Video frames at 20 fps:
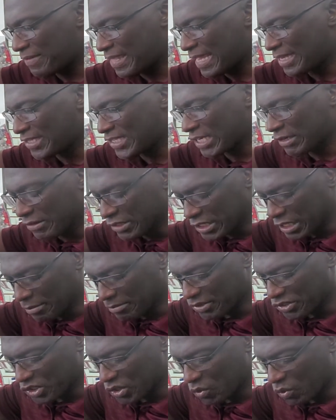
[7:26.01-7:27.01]
that serial
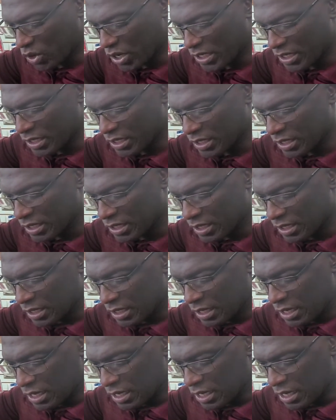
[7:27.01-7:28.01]
number is the one
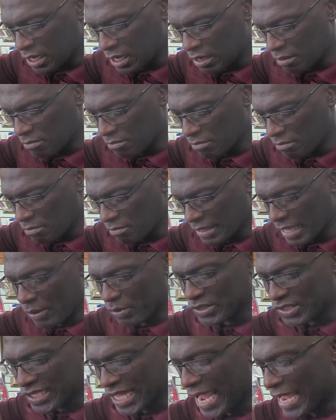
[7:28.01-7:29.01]
that
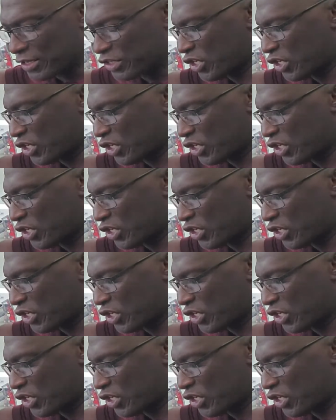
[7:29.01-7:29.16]
was that.